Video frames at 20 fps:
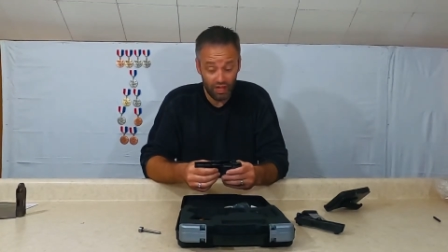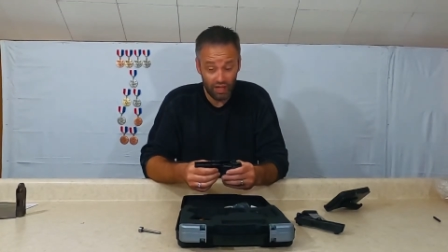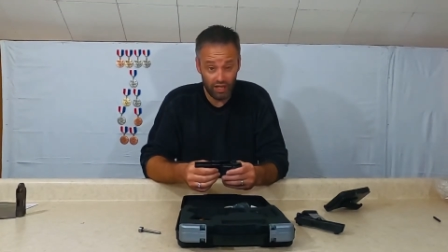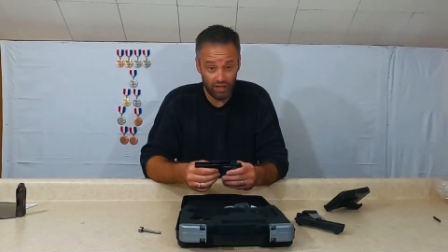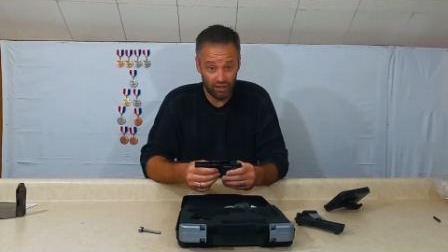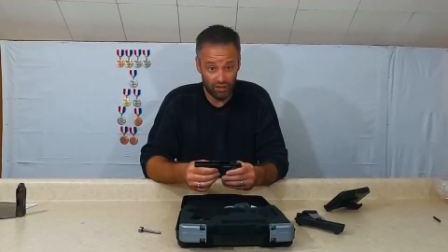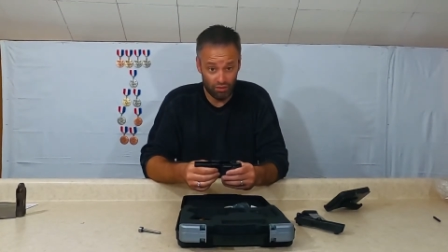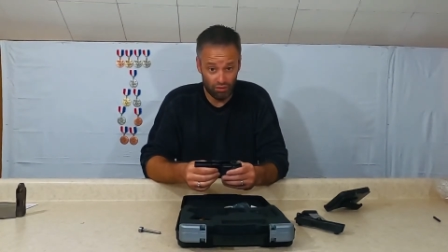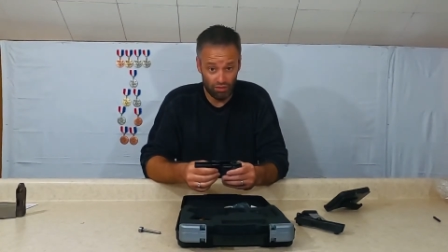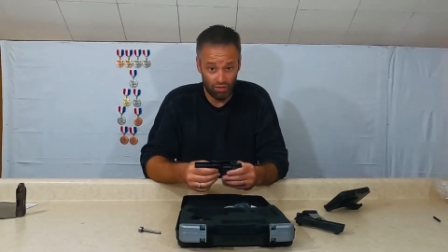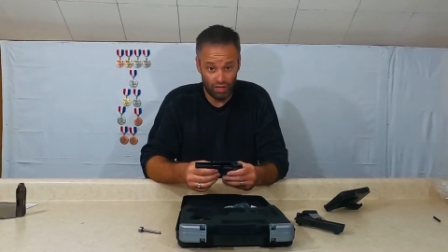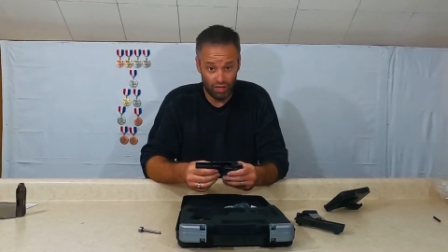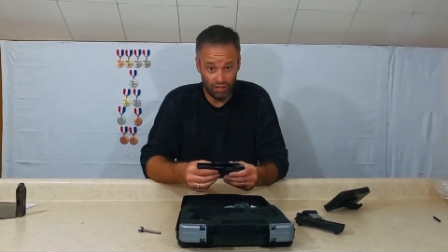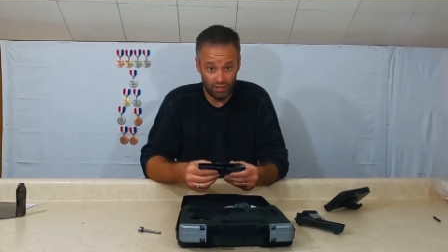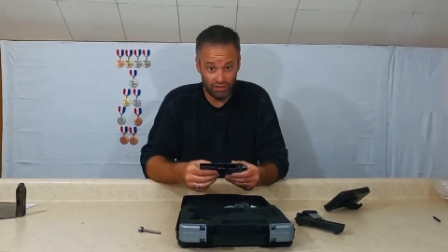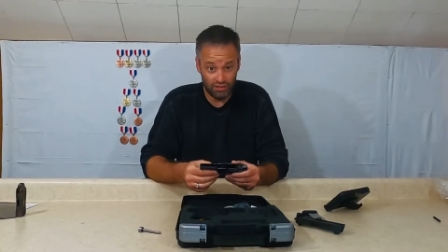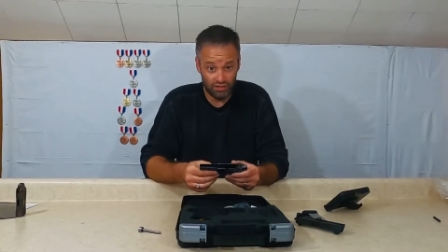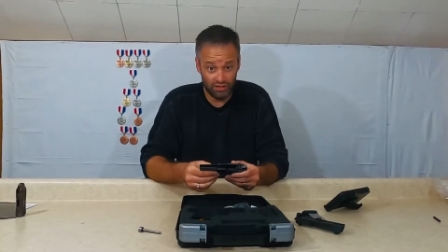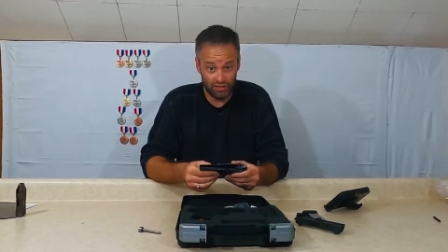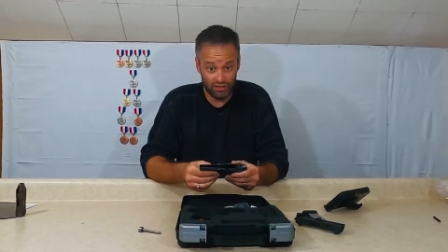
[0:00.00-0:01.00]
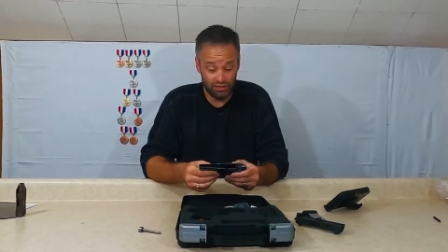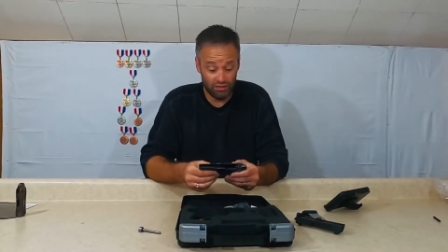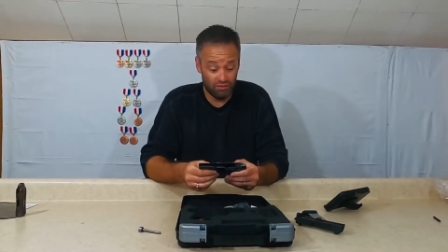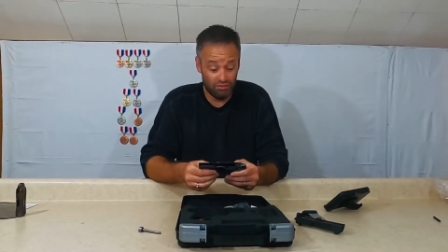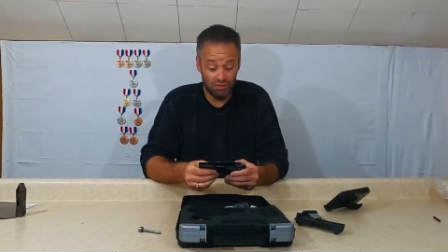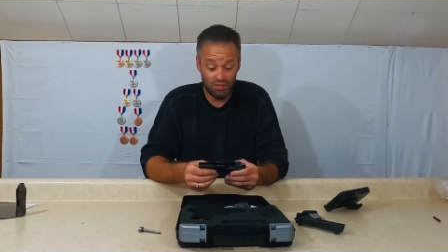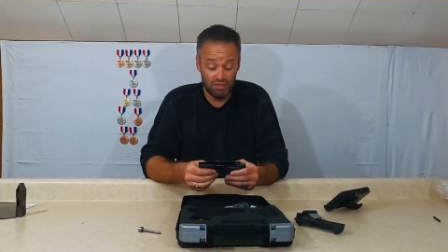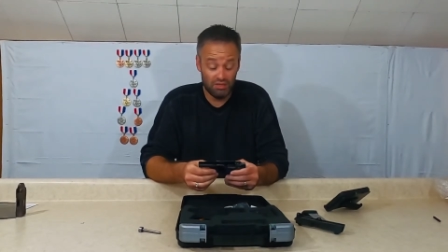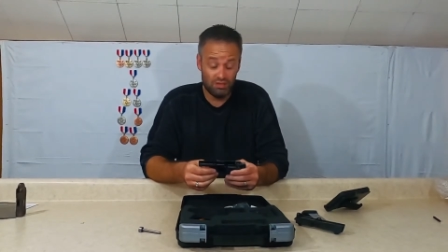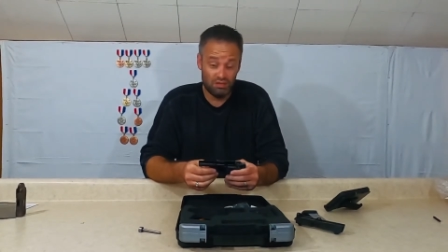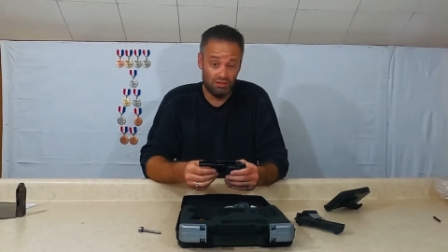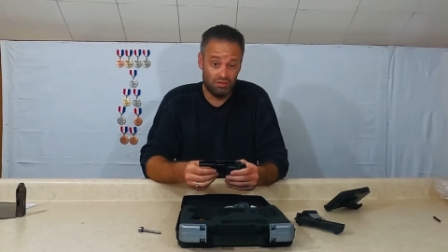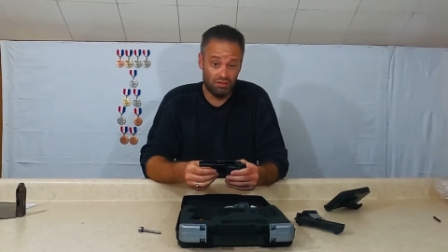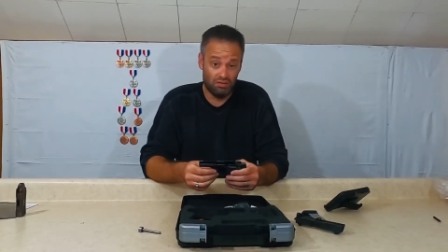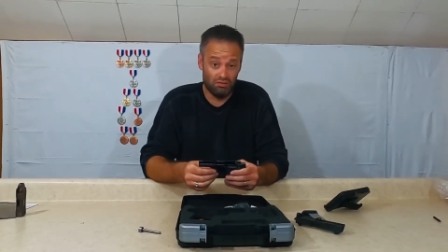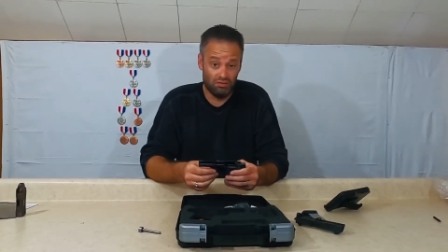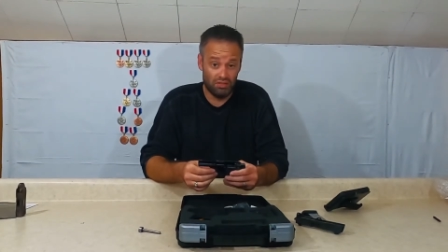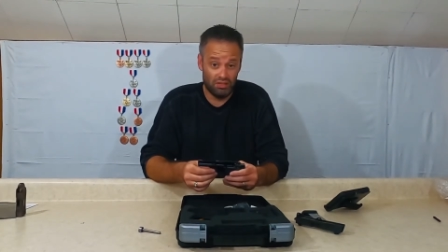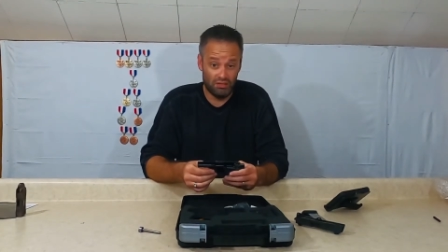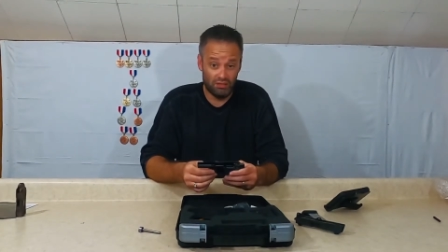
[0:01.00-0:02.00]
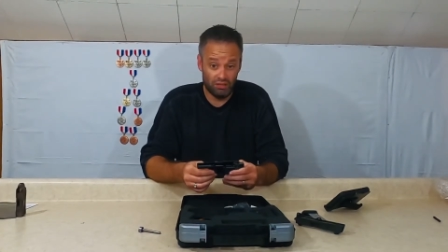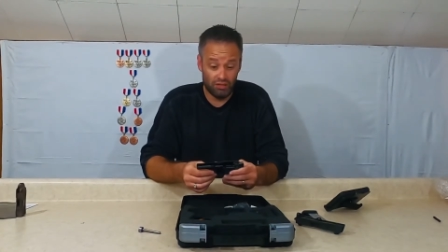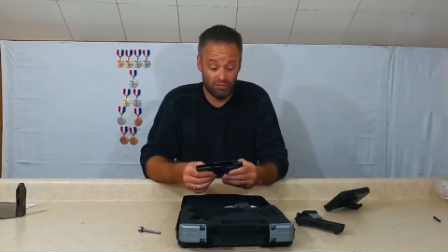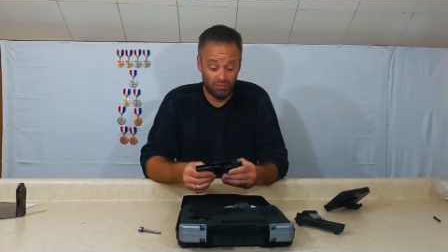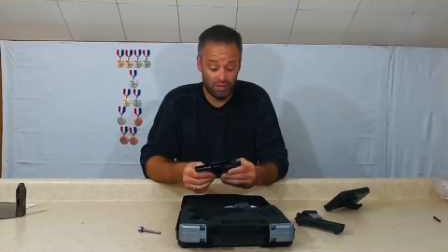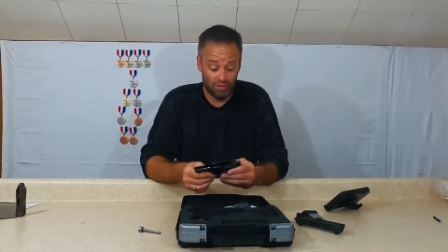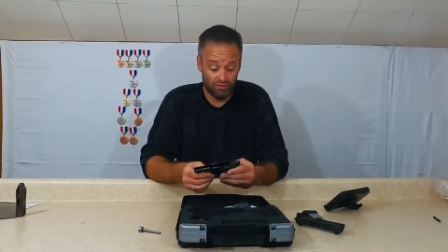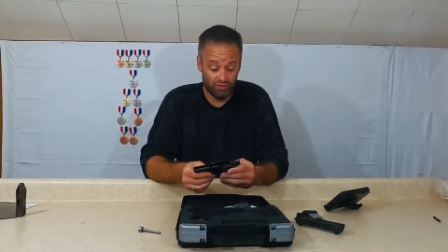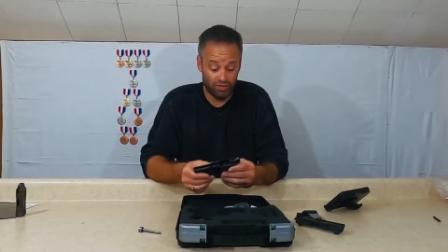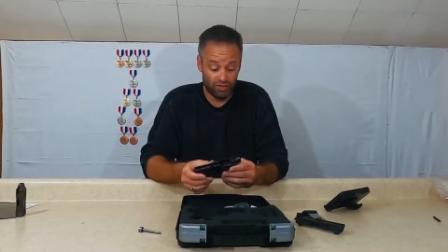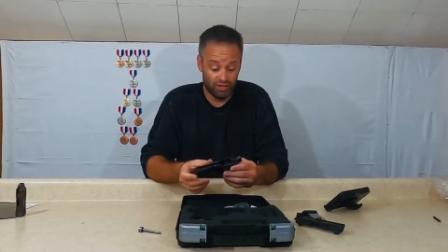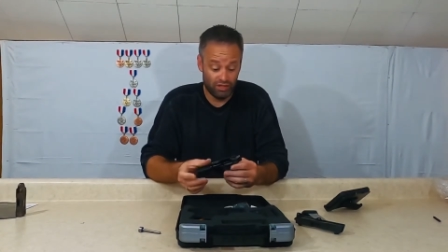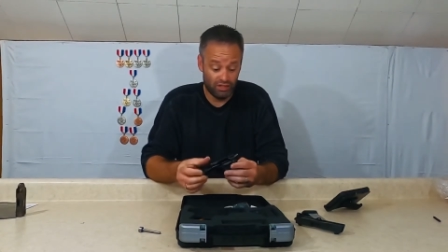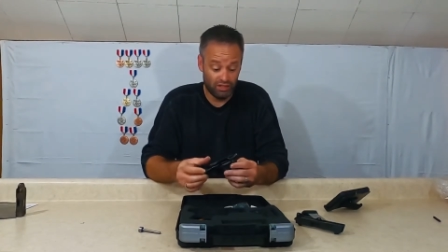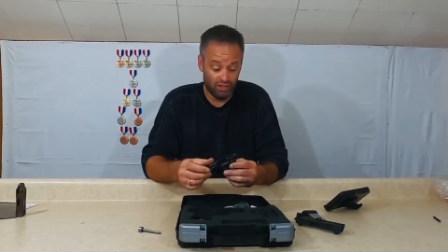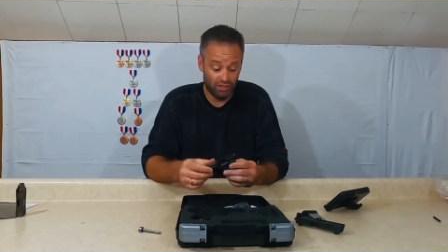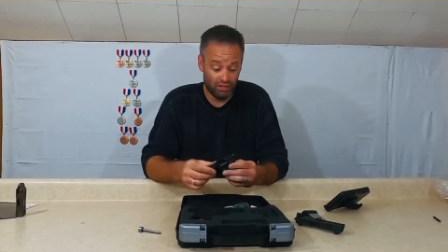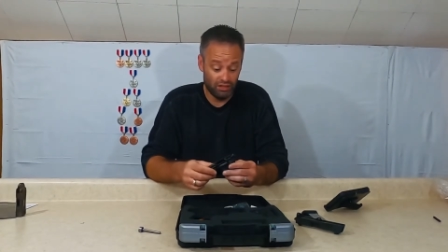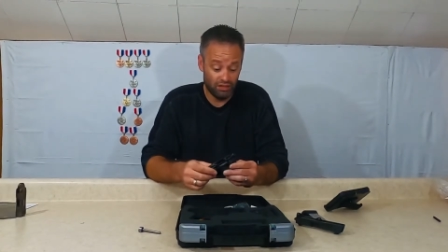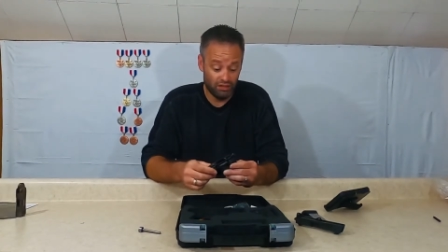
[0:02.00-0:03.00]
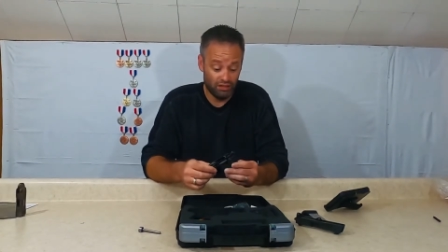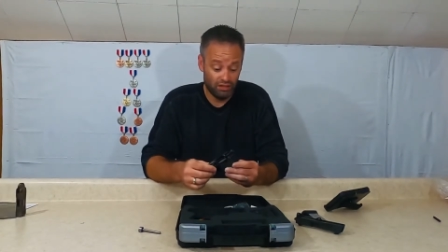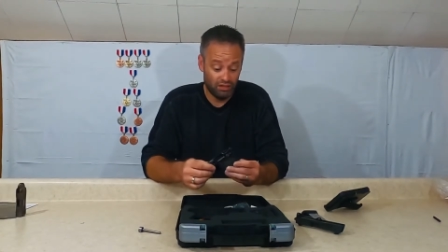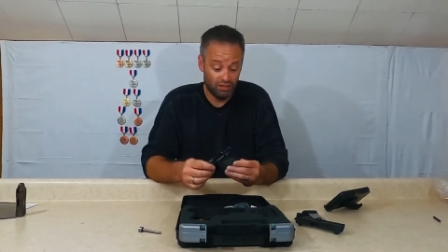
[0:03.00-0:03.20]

at no cost to you, don't deal with them ever again.